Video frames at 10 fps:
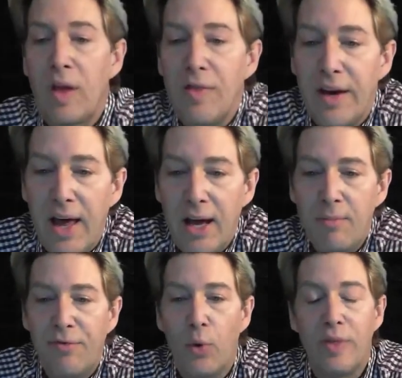The
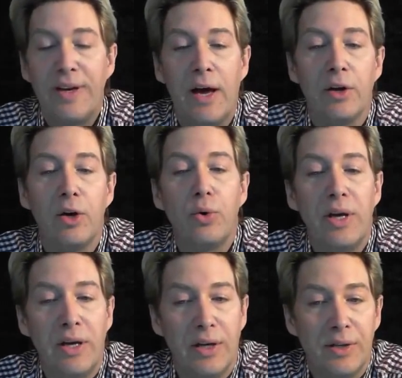name for the download
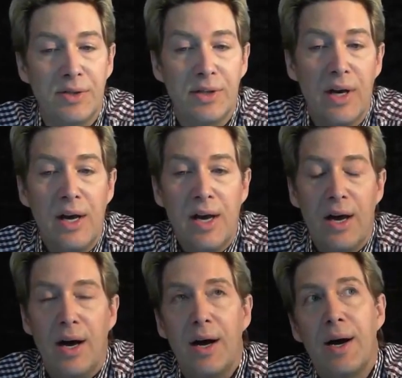is
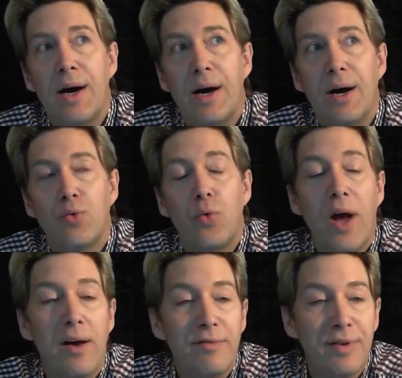
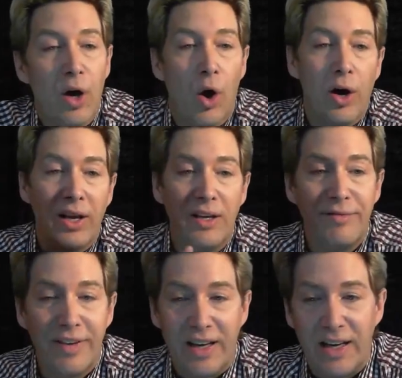Rev,
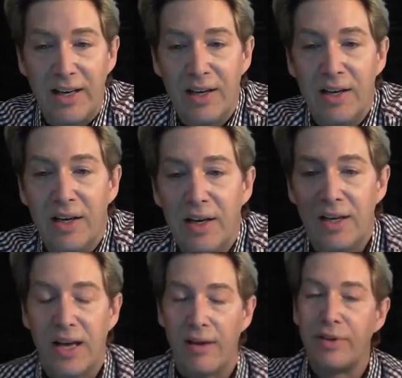R-E-V,
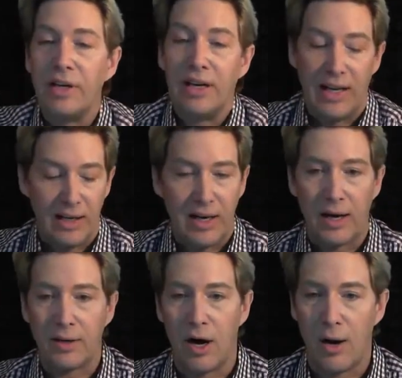
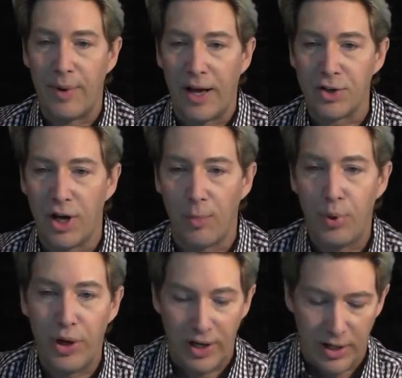kevinlee.com. And actually, I'll
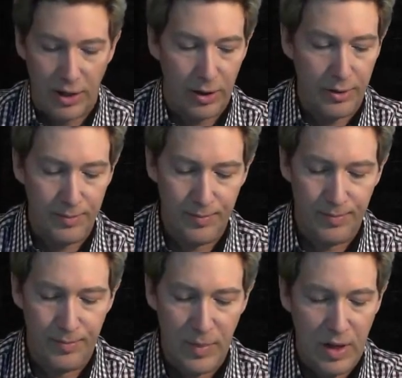put it here
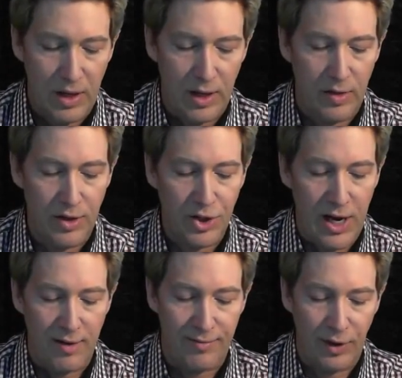in the
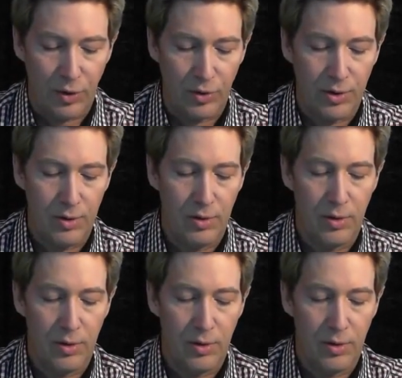chat field.